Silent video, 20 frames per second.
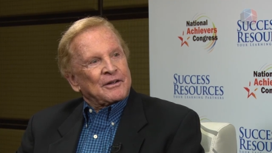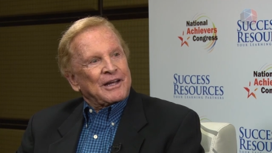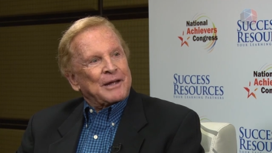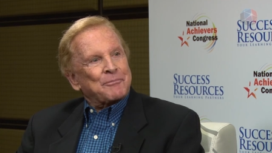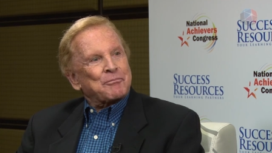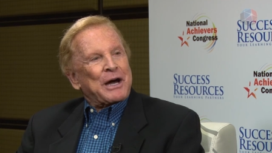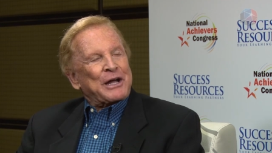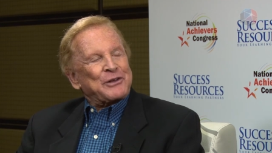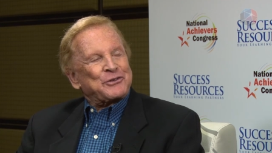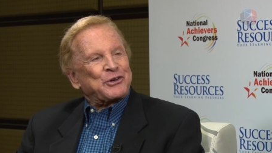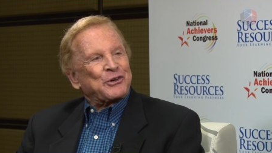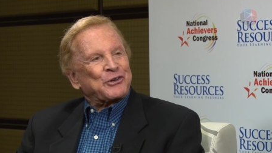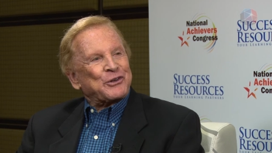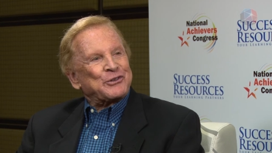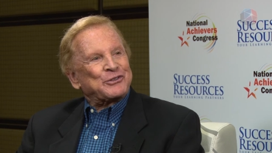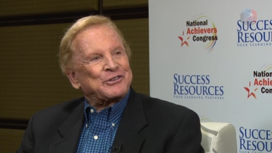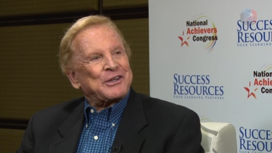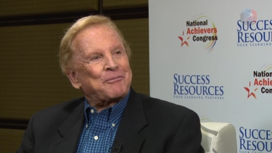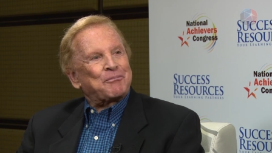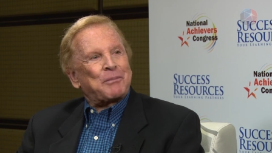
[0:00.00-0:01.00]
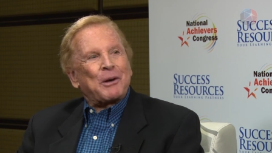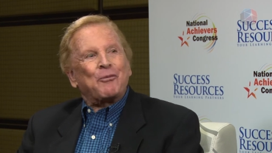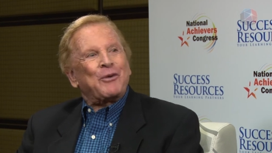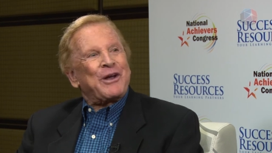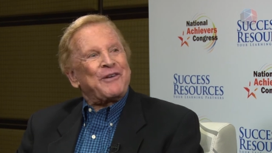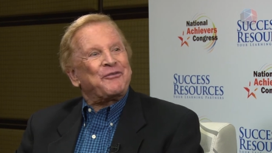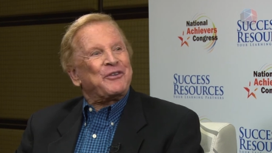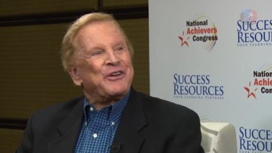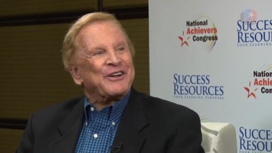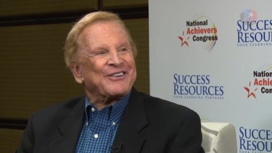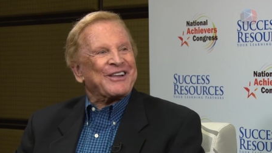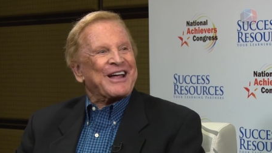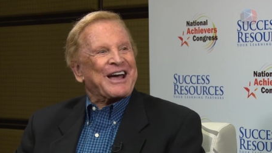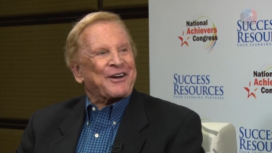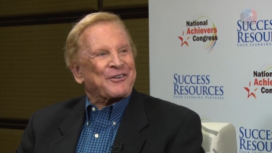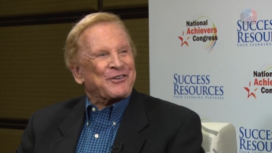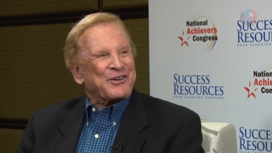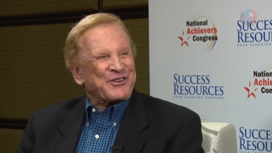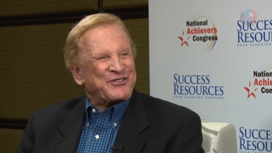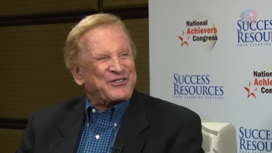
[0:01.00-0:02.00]
And my children said, but we feel
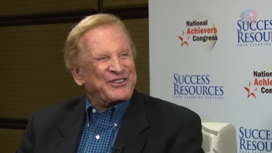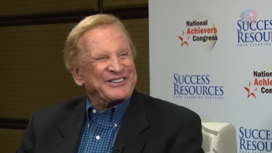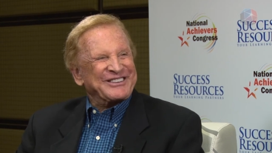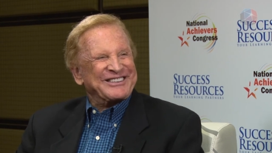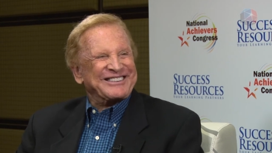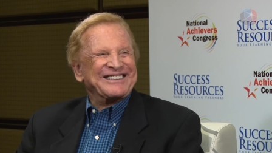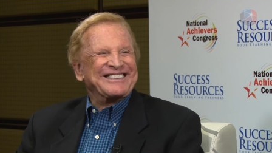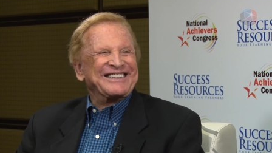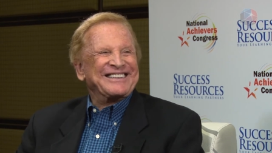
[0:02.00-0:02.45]
like orphans.